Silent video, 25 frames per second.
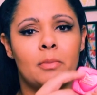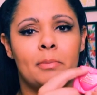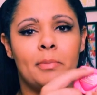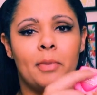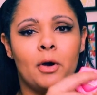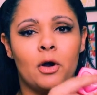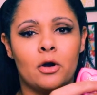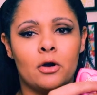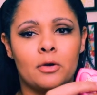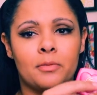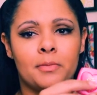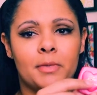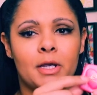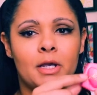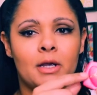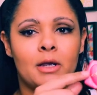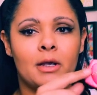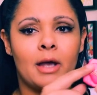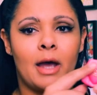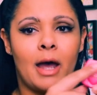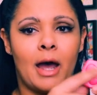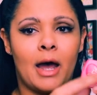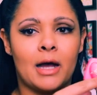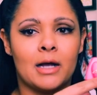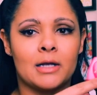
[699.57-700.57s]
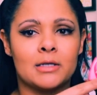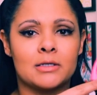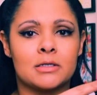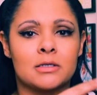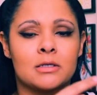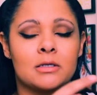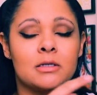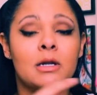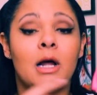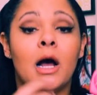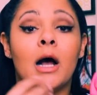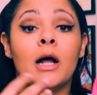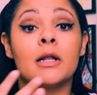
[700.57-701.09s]

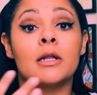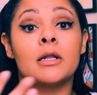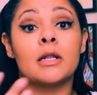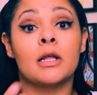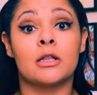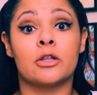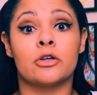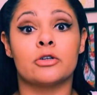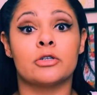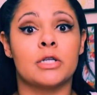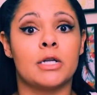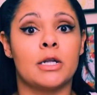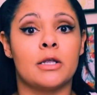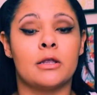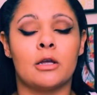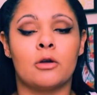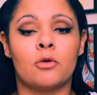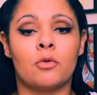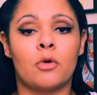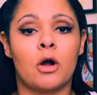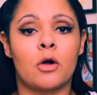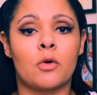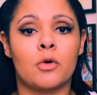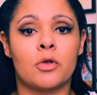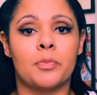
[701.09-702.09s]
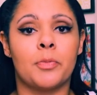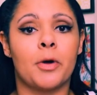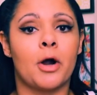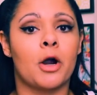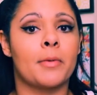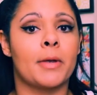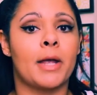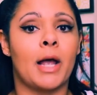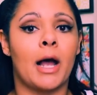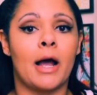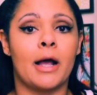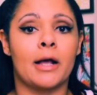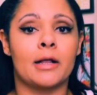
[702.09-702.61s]
Barbie-esque, not that there's anything wrong with
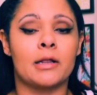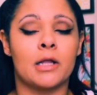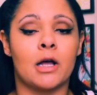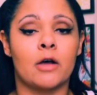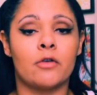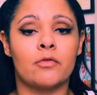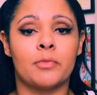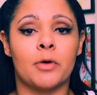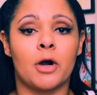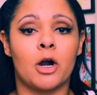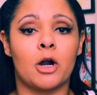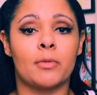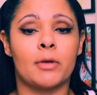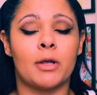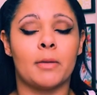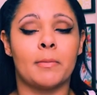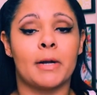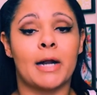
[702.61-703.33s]
Barbie, I love Barbie,